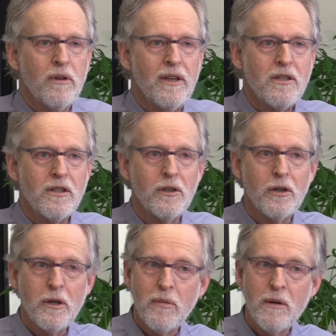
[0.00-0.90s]
pleased to
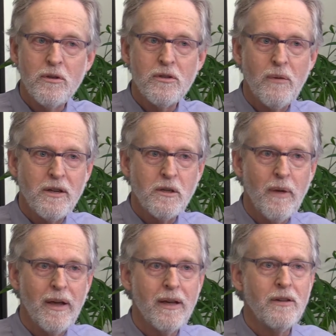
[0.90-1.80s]
look at people's
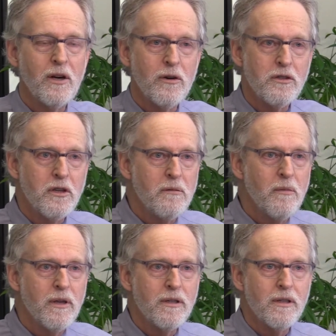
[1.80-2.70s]
resume and their
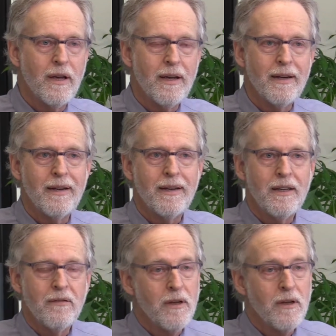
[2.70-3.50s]
achievements and give